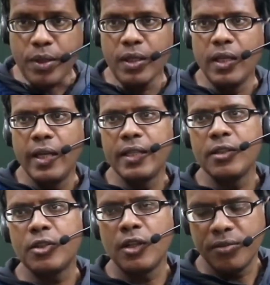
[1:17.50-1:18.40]

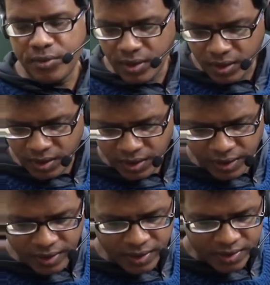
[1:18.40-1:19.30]
length of the
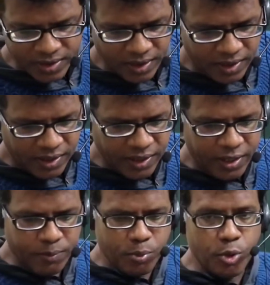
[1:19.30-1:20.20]

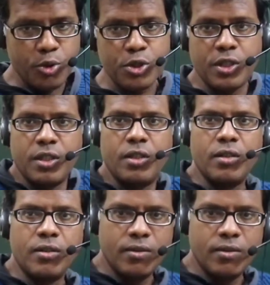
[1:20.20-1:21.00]
intersected portion.